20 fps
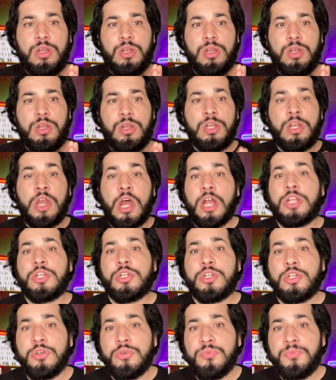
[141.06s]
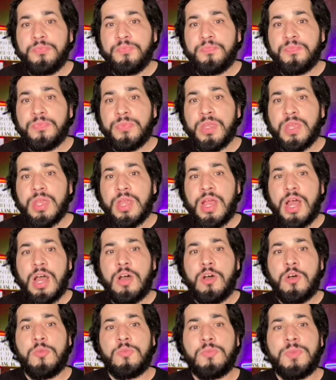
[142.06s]
not true.
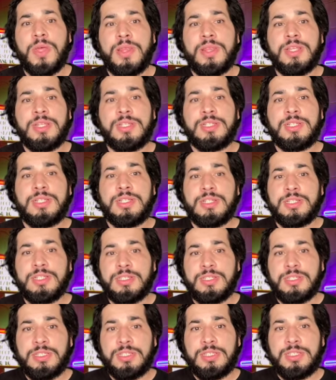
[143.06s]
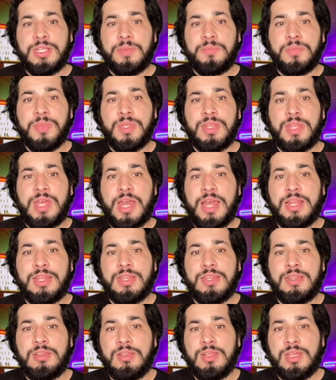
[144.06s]
I hope that this is something that
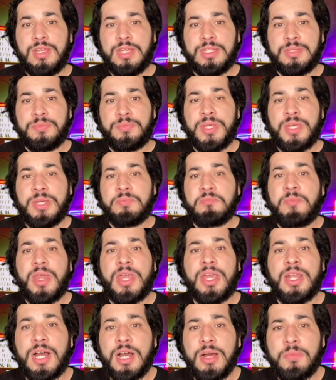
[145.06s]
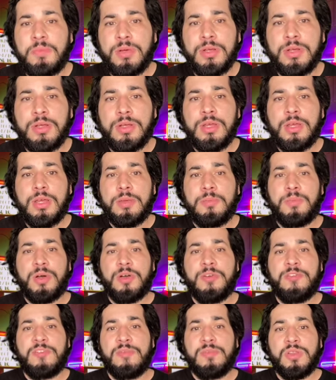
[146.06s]
is being made up.
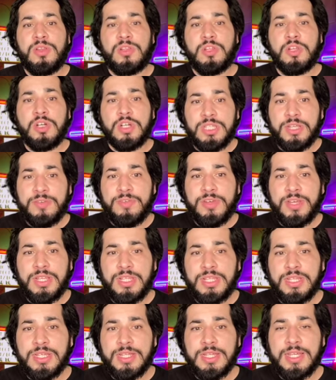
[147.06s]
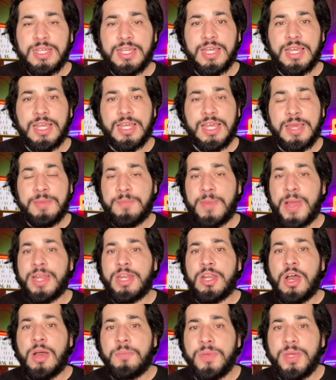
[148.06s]
But from the looks of it, it might
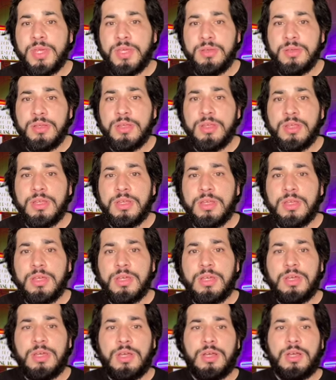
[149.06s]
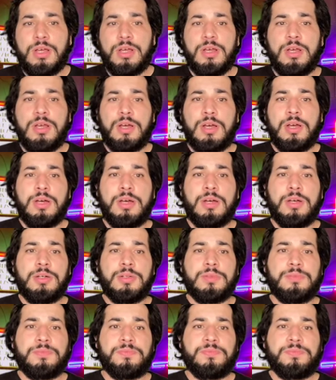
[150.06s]
not be.
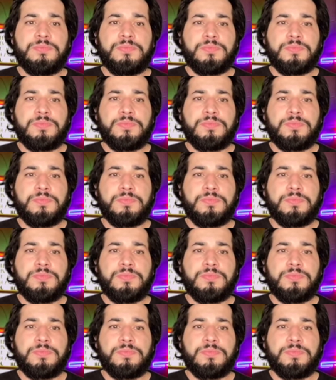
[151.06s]
But